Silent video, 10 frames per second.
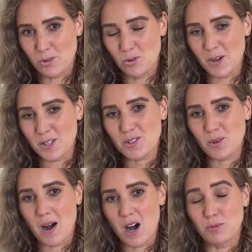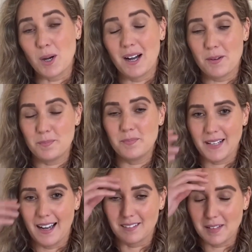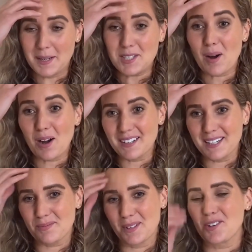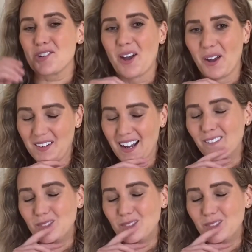almost 12. Well, 12 years with the show, yeah.